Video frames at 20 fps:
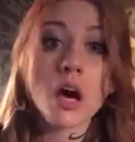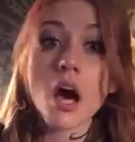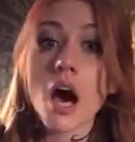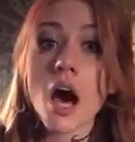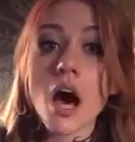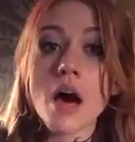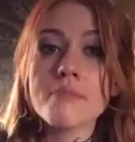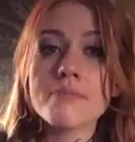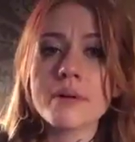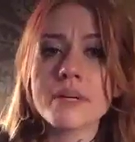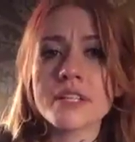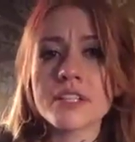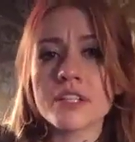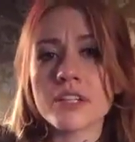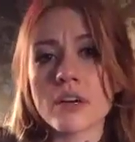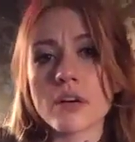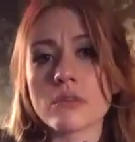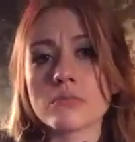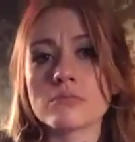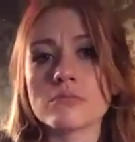But, you
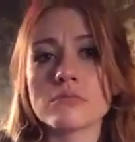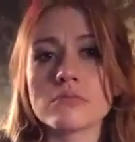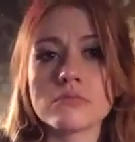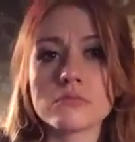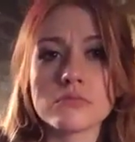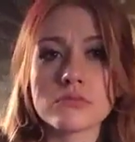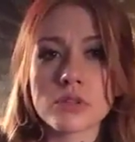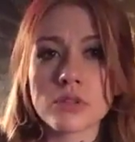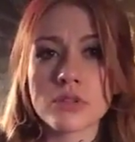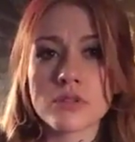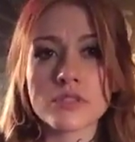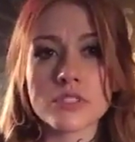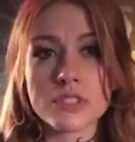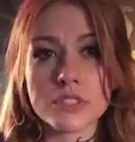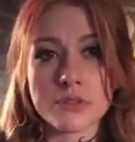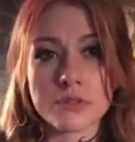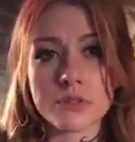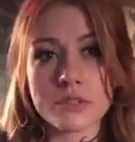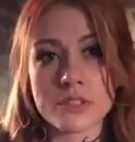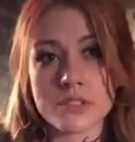know, don't
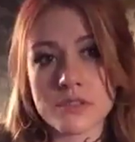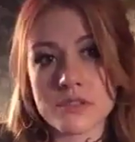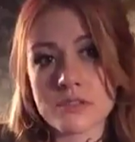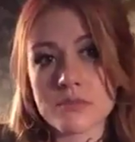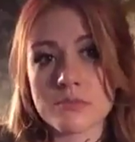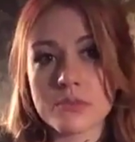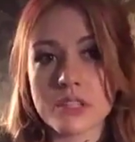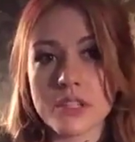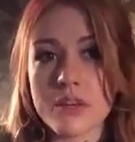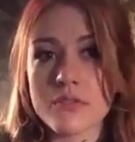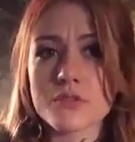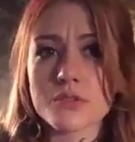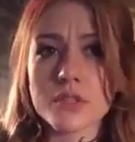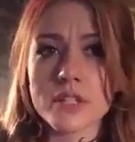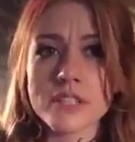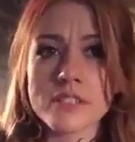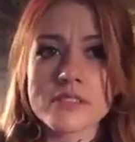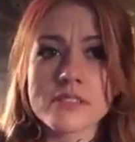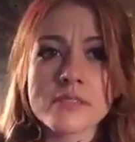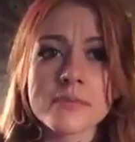overdo because we love
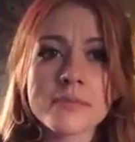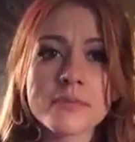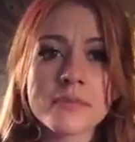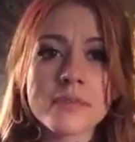trees.